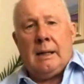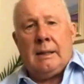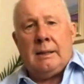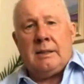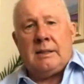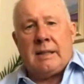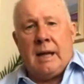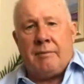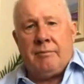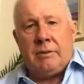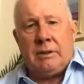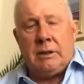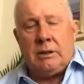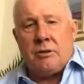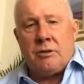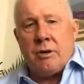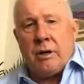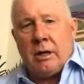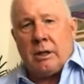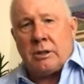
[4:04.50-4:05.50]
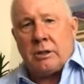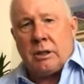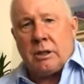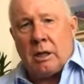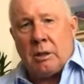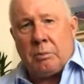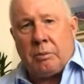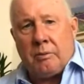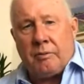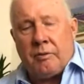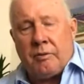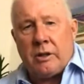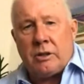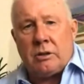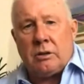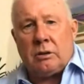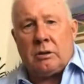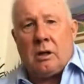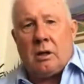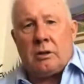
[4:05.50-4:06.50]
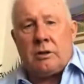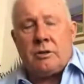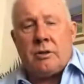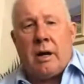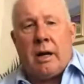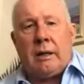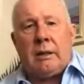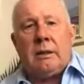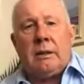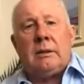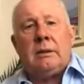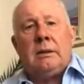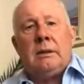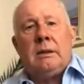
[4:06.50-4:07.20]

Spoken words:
In 73, I signed a professional contract.